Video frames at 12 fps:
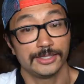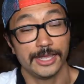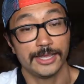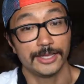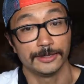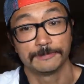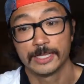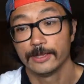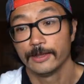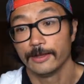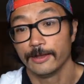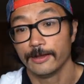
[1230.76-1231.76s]
to take it.
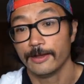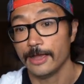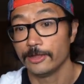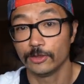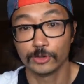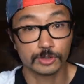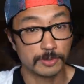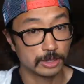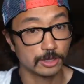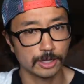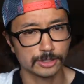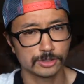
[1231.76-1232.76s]
And those are my
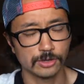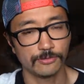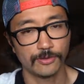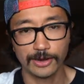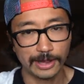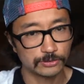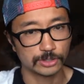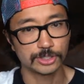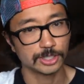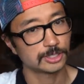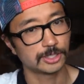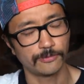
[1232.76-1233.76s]
thoughts so far after
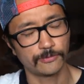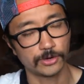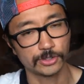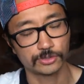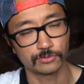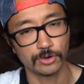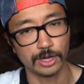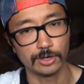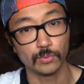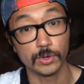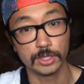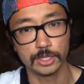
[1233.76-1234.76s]
just the first
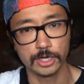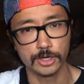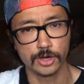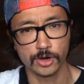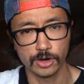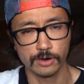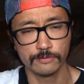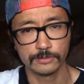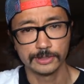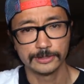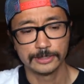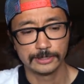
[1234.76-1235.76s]
run with the Nurvv.
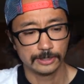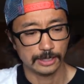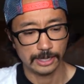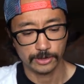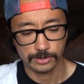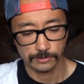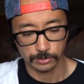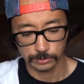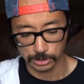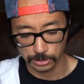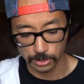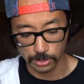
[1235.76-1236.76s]
I don't even know
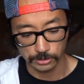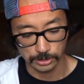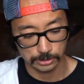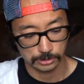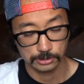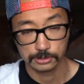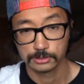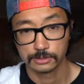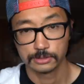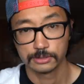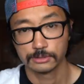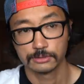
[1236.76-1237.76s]
what to call this.
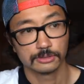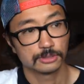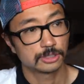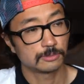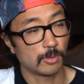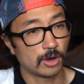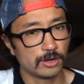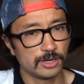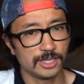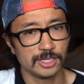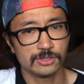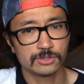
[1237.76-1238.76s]

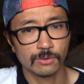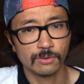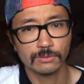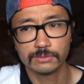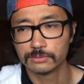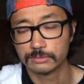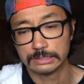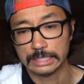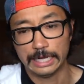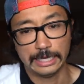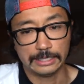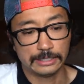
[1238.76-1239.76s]
Smart insole.
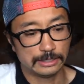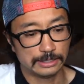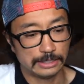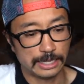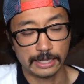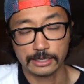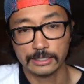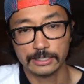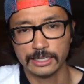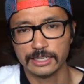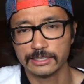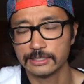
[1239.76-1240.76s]
The
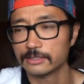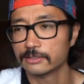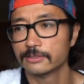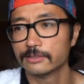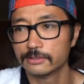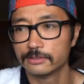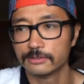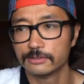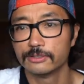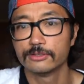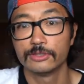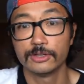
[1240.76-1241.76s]

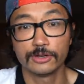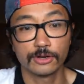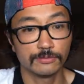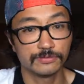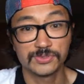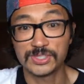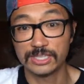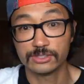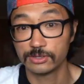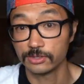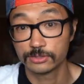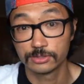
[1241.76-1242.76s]
Nurvv
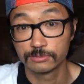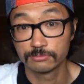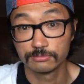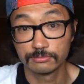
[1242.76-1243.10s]
sensors.